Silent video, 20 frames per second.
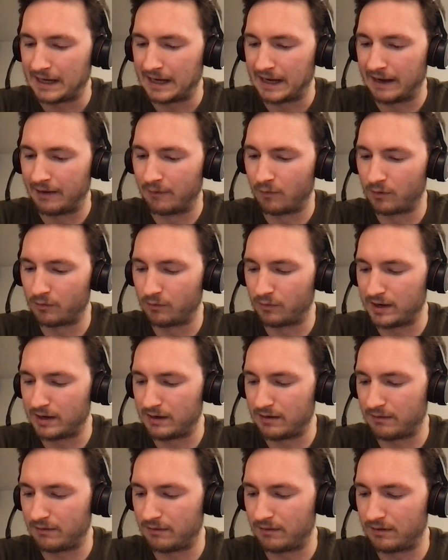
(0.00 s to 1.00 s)
And what we
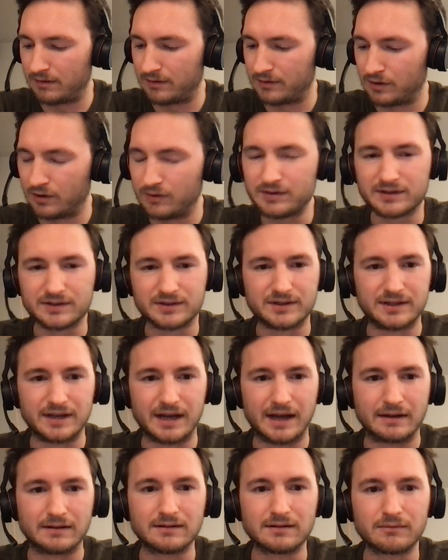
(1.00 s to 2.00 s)
noticed
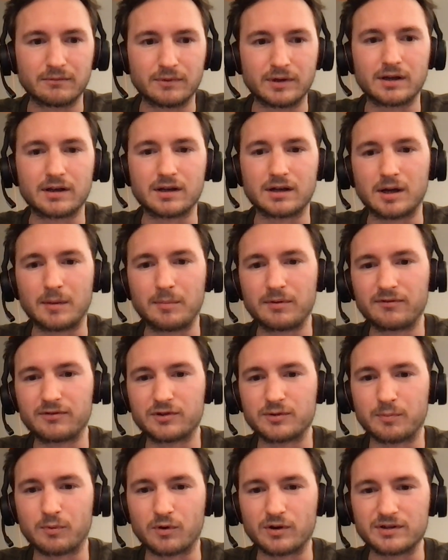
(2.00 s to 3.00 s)
then, we got a couple of
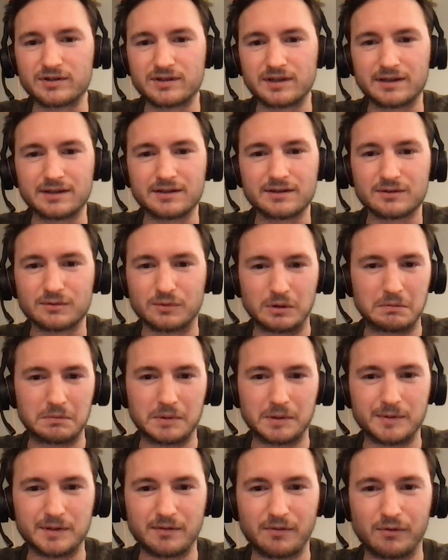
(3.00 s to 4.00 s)
support tickets, or
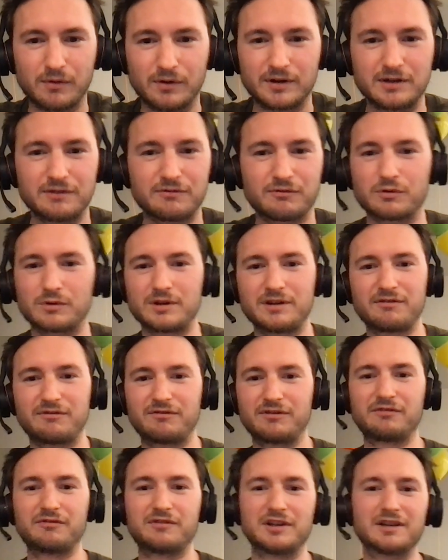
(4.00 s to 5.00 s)
maybe 30, 40,
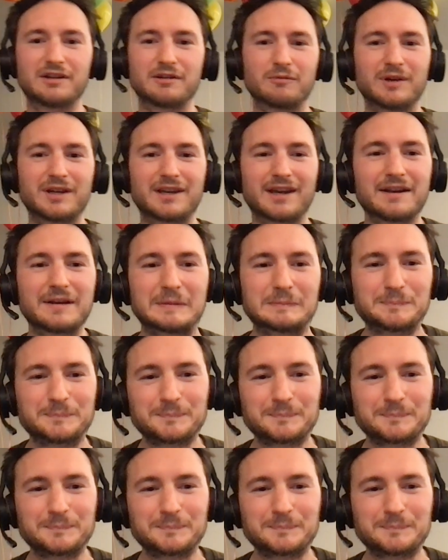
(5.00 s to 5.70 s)
50 in a weekend,